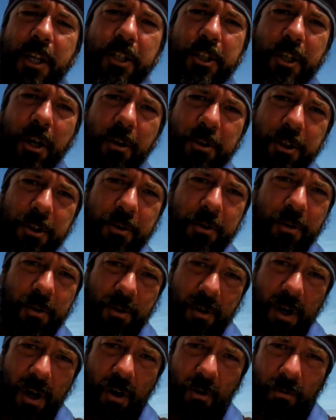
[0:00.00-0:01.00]
that shows you
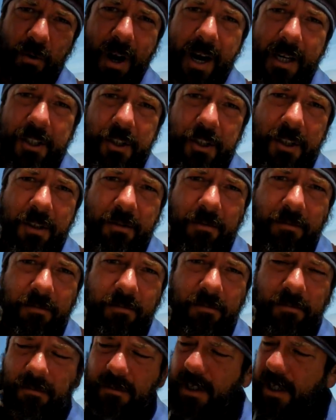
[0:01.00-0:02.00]
the horizon,
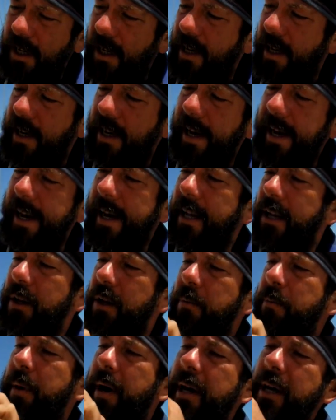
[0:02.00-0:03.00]

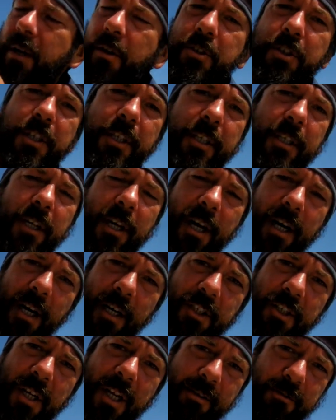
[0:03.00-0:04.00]
and by using
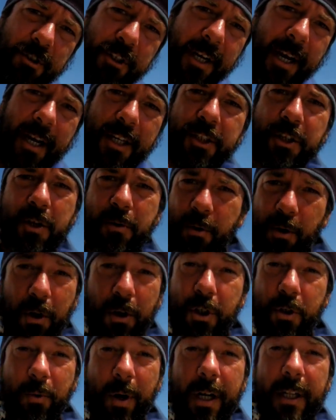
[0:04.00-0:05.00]
a set of shades, you don't
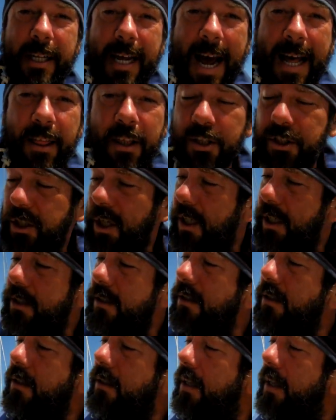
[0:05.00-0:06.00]
look directly at the
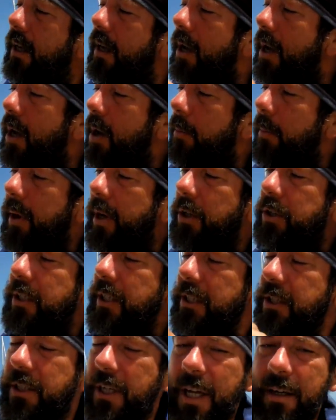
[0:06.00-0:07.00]
sun. By
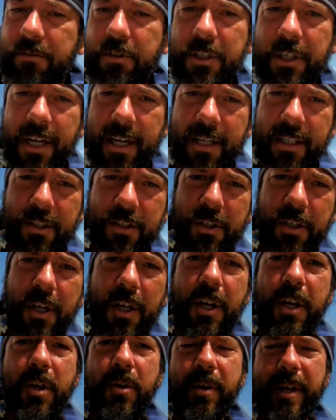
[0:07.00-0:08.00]
using a set of shades,
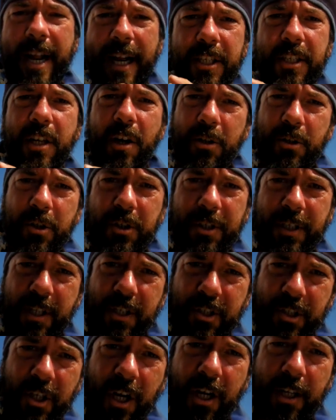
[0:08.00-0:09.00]
you can actually also see
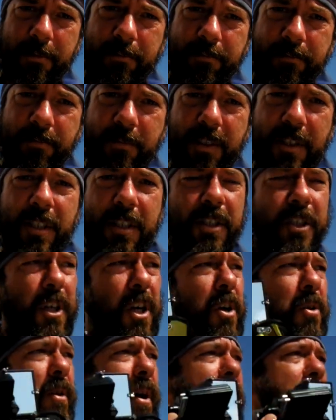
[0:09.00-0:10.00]
the sun.
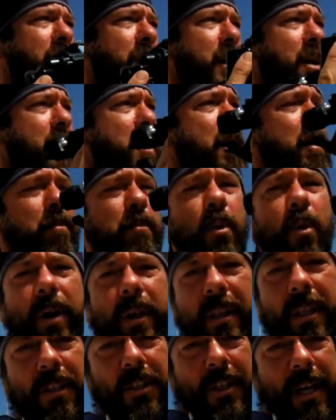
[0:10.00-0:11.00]
So I
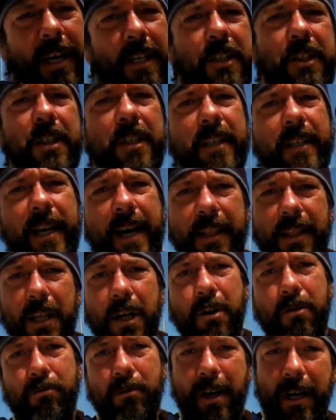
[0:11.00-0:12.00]
point the sextant at
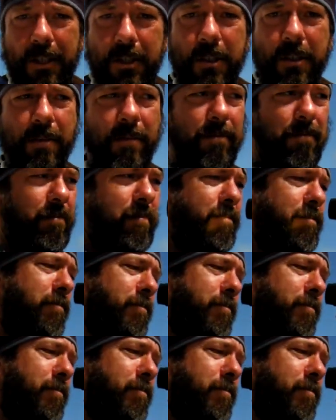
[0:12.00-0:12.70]
the horizon.